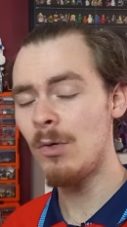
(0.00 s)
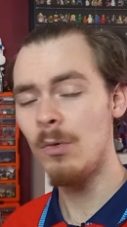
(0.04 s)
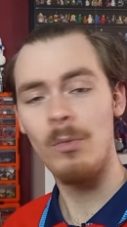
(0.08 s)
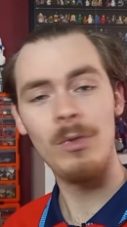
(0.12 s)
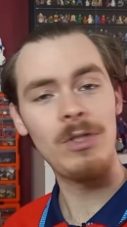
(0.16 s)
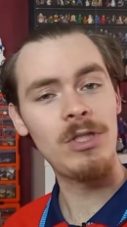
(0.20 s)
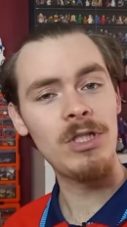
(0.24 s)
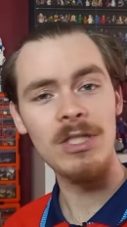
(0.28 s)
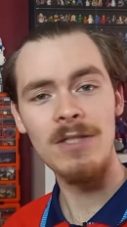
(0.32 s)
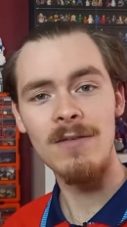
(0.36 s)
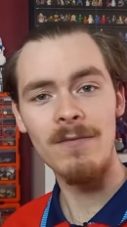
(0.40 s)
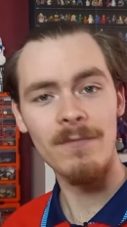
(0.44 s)

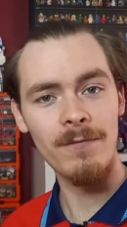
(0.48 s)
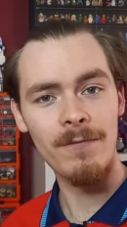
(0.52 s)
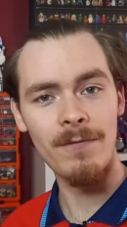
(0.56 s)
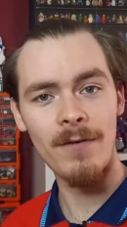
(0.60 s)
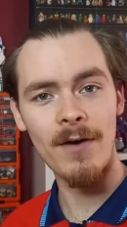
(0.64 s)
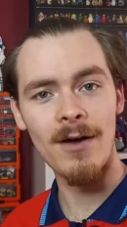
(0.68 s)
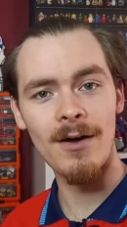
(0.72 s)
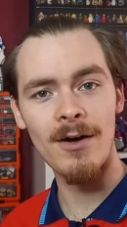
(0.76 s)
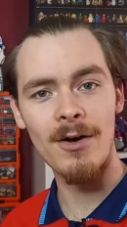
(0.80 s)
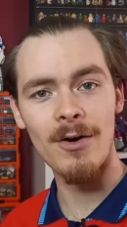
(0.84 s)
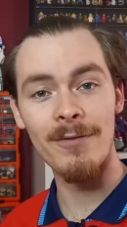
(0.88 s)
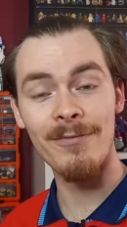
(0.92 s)
which isn't
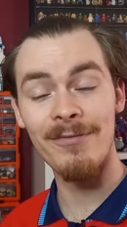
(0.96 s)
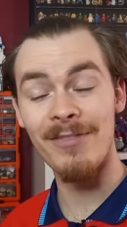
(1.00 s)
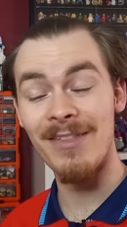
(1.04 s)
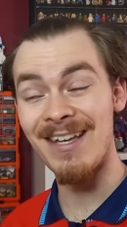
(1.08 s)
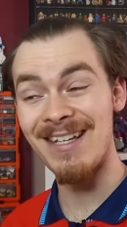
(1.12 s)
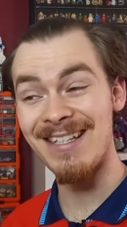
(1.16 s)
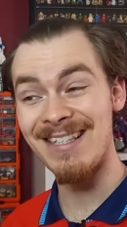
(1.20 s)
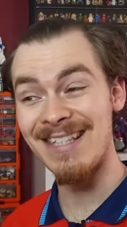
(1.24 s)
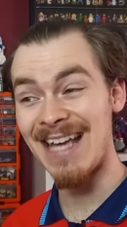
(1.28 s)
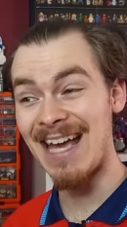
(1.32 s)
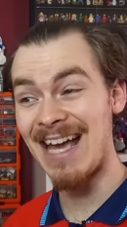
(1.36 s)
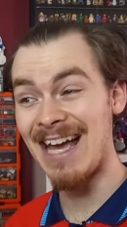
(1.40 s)
far off
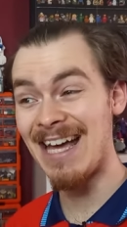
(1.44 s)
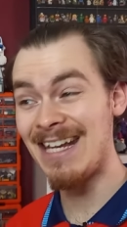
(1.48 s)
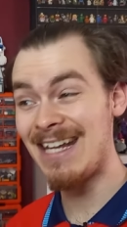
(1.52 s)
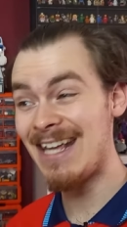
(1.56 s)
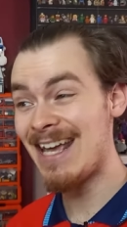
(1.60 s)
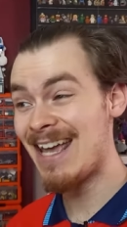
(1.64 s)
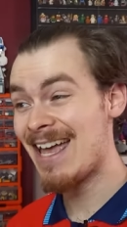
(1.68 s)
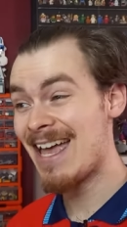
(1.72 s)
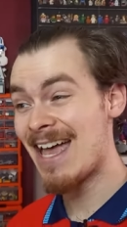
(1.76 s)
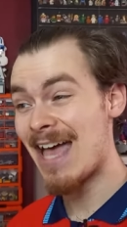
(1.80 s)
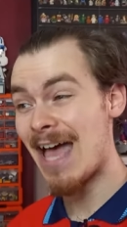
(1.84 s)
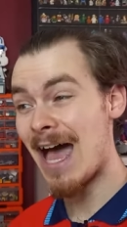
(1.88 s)
this, and
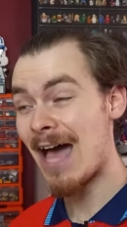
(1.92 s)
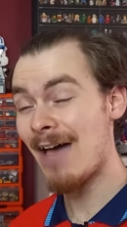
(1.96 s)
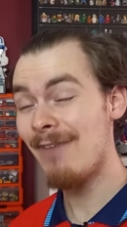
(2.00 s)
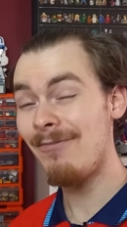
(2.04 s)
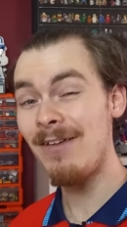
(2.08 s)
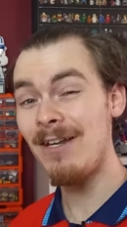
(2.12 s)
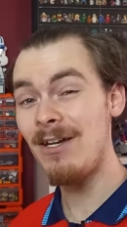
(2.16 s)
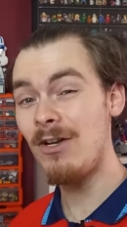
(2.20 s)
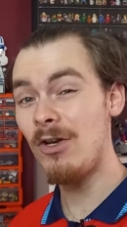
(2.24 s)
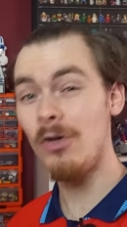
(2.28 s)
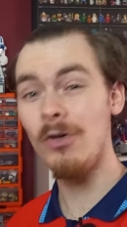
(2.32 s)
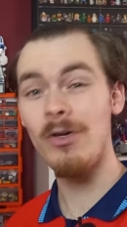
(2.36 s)
have
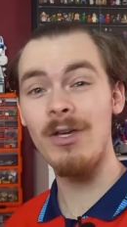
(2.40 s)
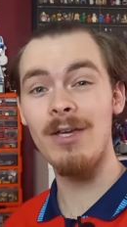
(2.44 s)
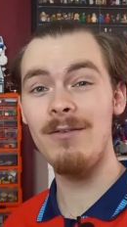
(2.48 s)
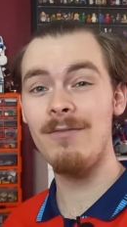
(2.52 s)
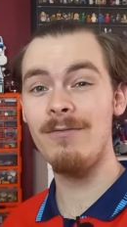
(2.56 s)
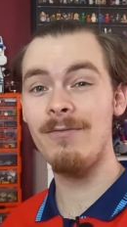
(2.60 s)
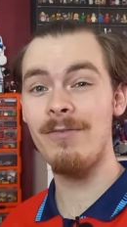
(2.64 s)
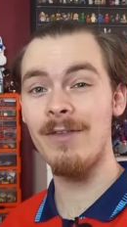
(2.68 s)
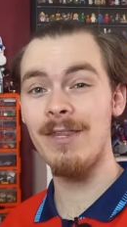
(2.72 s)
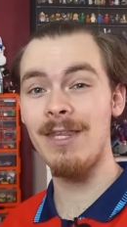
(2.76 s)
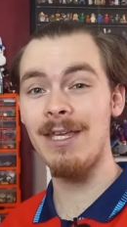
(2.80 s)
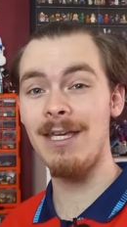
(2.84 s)
been
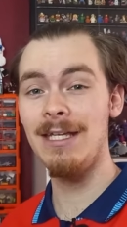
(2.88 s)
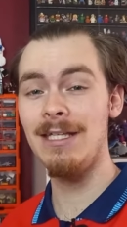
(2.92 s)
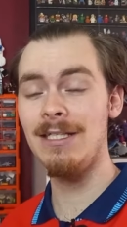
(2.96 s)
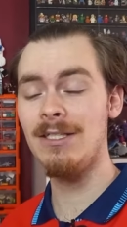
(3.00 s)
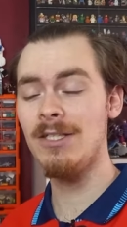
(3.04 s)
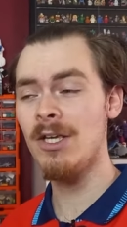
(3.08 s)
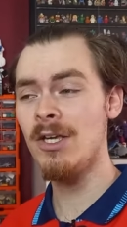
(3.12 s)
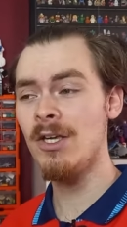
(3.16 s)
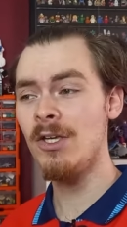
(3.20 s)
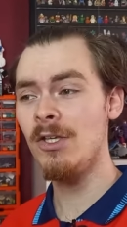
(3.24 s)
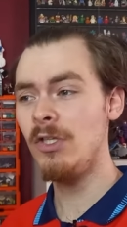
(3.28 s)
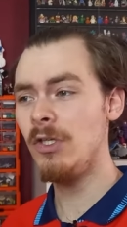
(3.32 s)
looking for
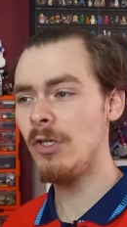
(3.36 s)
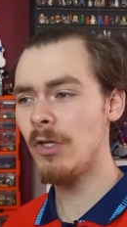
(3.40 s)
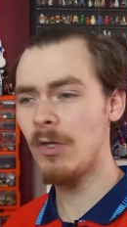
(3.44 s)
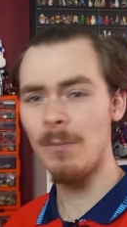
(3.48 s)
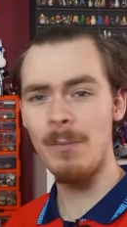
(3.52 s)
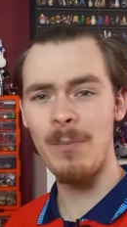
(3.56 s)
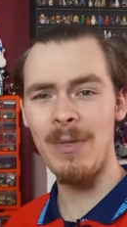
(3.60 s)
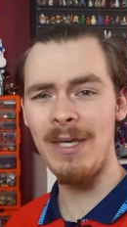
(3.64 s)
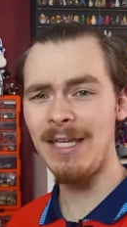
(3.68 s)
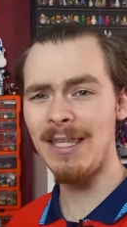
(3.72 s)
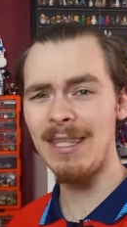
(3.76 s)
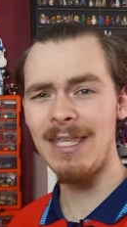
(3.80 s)
these. You
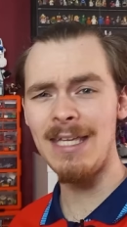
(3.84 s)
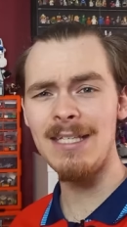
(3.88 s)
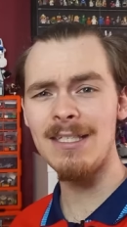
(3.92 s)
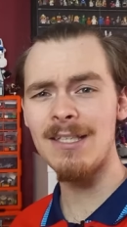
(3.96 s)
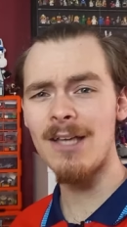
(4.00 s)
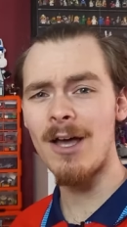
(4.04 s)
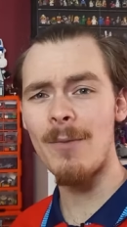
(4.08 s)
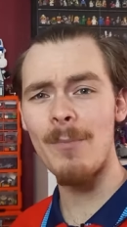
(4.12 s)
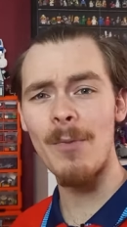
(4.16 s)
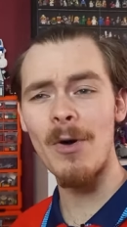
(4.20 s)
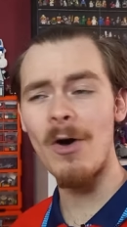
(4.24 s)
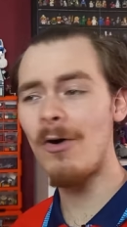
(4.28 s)
can pick these
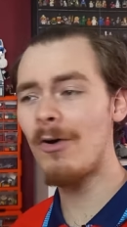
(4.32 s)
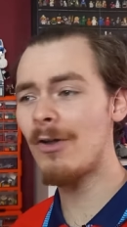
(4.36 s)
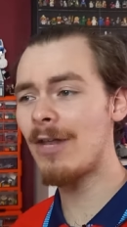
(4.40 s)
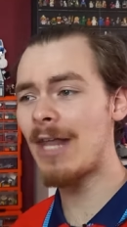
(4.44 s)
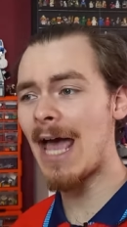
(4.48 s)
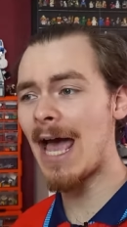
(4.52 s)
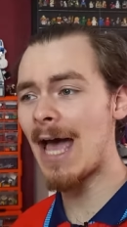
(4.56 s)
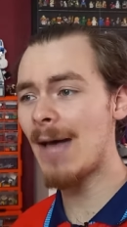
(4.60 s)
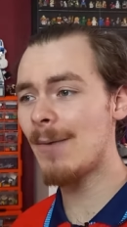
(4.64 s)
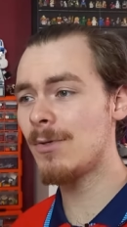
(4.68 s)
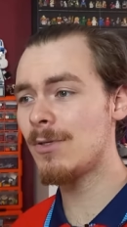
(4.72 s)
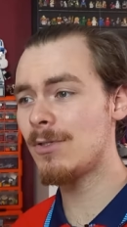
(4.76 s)
up on
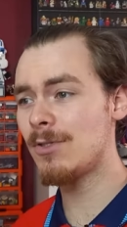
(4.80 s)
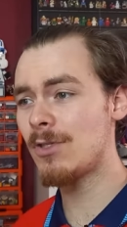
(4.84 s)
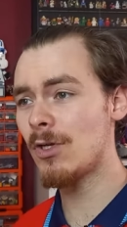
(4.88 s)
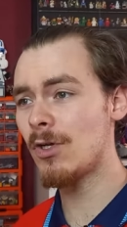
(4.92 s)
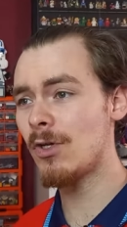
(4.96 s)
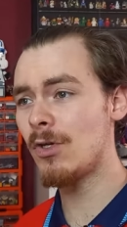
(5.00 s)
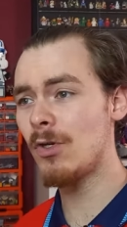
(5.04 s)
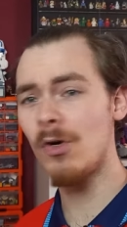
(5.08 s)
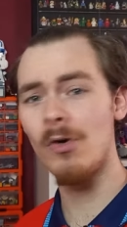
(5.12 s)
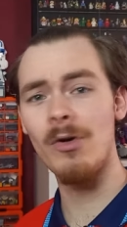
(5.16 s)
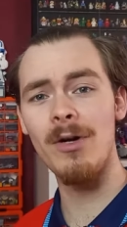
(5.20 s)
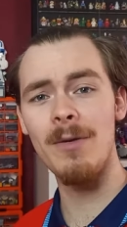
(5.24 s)

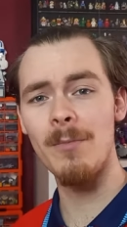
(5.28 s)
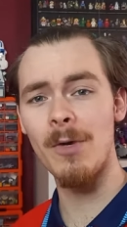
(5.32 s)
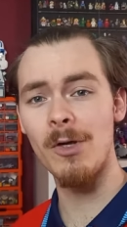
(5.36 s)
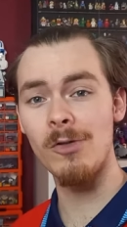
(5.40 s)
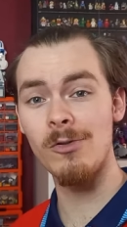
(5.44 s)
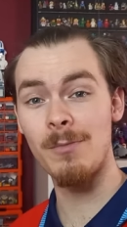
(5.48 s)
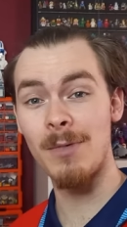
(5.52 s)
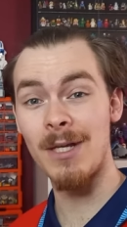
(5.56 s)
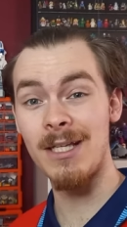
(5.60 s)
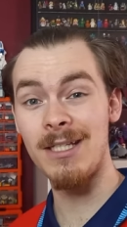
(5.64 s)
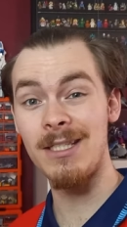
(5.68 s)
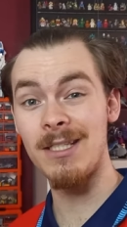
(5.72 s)
Amazon or in
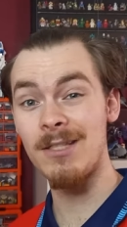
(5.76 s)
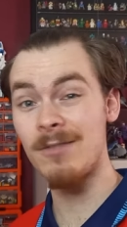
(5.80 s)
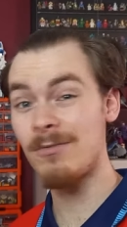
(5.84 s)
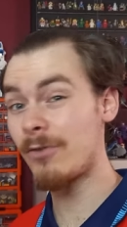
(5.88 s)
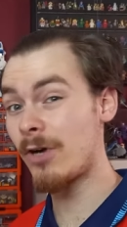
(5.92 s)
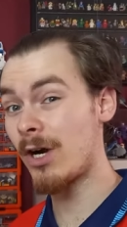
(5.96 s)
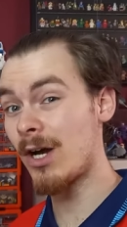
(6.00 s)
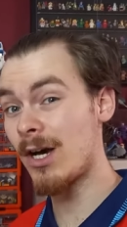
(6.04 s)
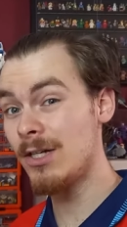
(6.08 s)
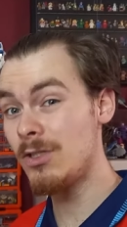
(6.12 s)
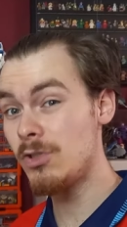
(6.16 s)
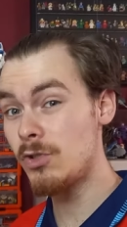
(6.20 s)
most places
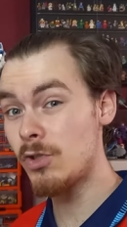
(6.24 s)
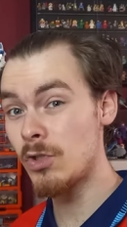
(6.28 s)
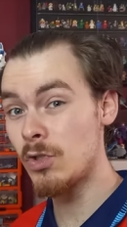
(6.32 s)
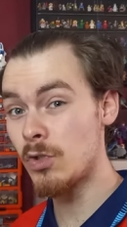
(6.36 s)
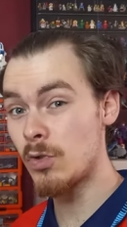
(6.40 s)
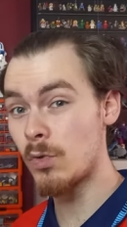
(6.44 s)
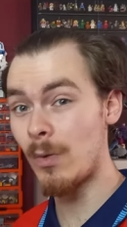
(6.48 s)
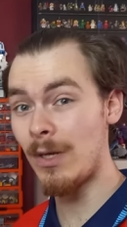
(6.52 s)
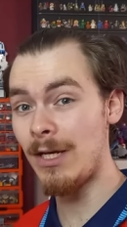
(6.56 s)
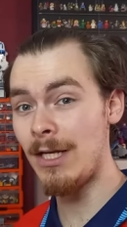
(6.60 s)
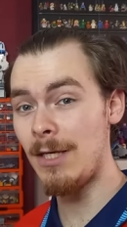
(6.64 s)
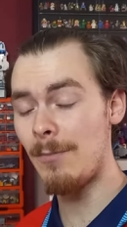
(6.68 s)
for
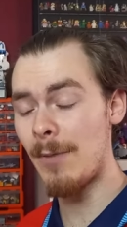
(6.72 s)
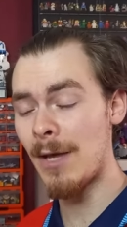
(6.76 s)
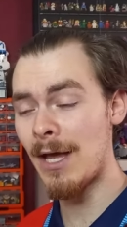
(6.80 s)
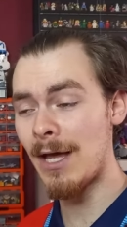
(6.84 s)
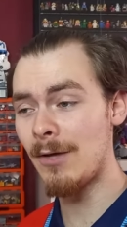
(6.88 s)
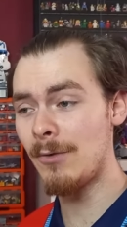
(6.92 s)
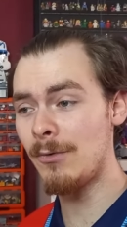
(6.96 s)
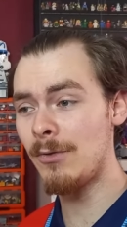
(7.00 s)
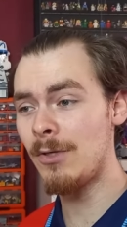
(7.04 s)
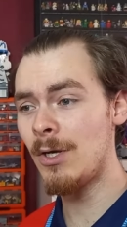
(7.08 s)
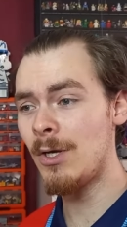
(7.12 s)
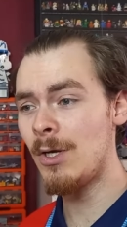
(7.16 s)

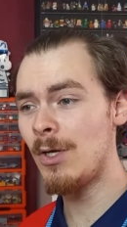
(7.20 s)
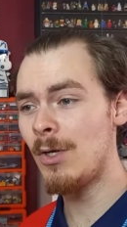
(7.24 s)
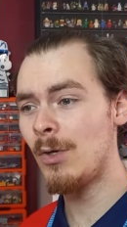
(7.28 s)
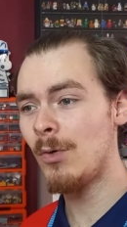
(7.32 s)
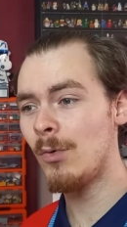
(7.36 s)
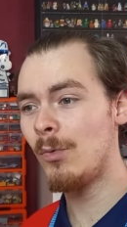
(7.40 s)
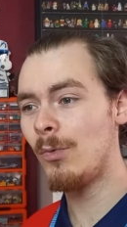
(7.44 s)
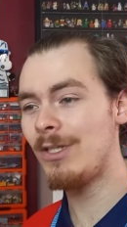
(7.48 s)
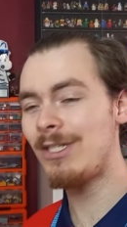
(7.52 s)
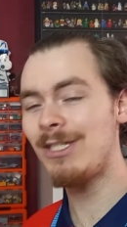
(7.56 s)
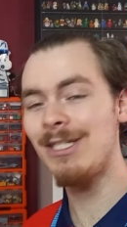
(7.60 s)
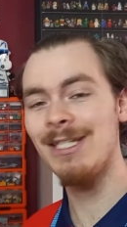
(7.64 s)
£120,
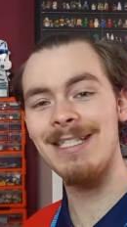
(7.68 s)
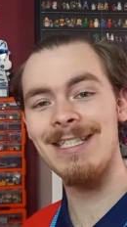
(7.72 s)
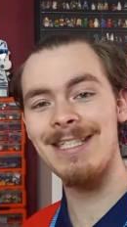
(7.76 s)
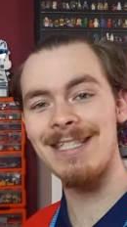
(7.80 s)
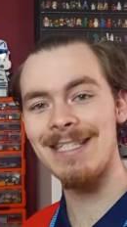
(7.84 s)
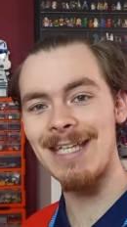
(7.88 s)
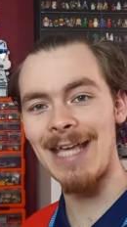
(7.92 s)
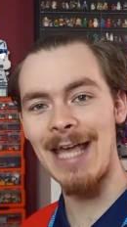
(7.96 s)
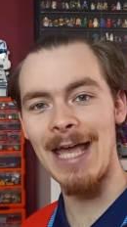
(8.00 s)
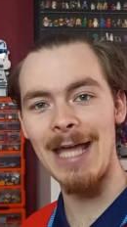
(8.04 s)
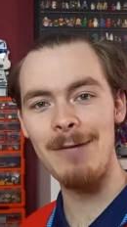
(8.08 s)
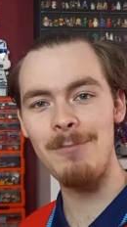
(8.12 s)
which is
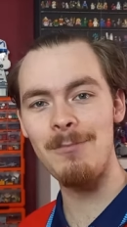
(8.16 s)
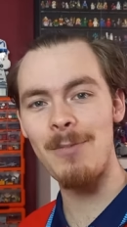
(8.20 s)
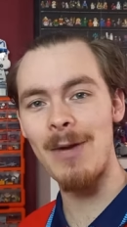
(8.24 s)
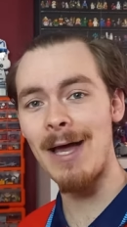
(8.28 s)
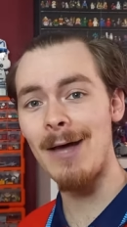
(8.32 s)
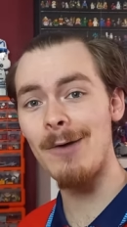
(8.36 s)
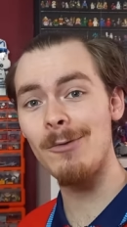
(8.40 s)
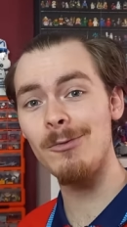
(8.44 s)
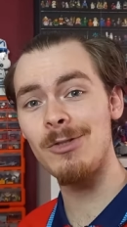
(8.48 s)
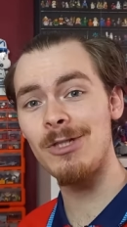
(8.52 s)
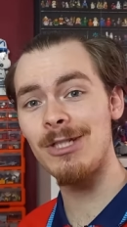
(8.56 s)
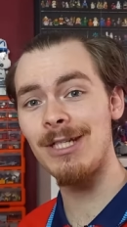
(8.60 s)

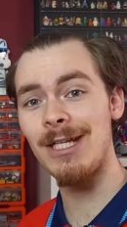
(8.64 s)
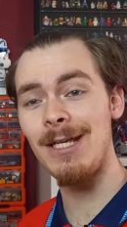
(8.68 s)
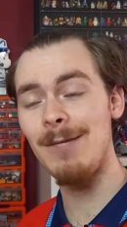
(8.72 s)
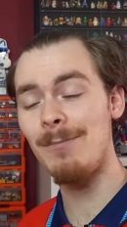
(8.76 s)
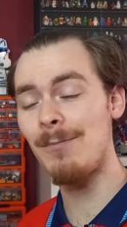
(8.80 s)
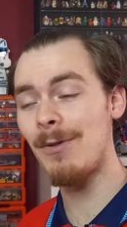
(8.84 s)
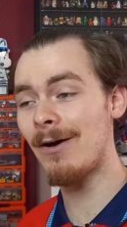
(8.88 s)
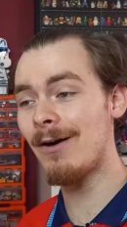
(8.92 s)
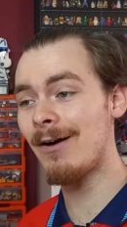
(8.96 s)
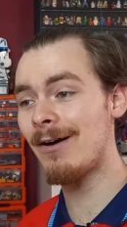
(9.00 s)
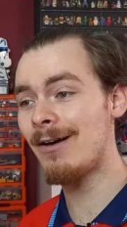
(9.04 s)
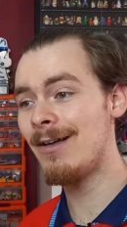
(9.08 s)
£10
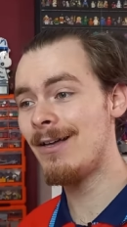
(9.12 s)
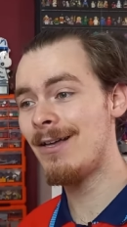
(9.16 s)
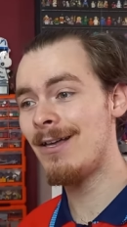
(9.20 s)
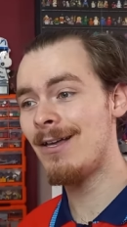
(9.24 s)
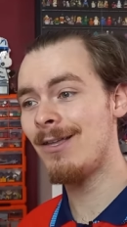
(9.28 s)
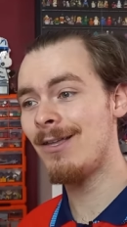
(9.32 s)
cheaper